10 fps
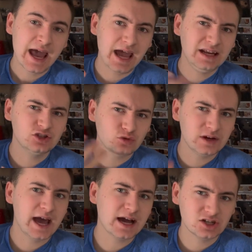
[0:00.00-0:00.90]
and his
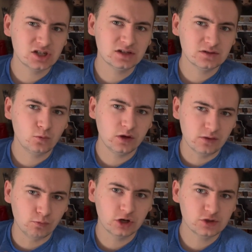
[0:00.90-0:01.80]
reaction when the
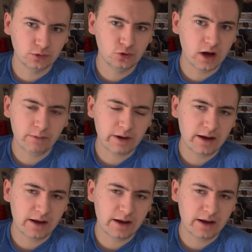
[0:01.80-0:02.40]
bridge blew up,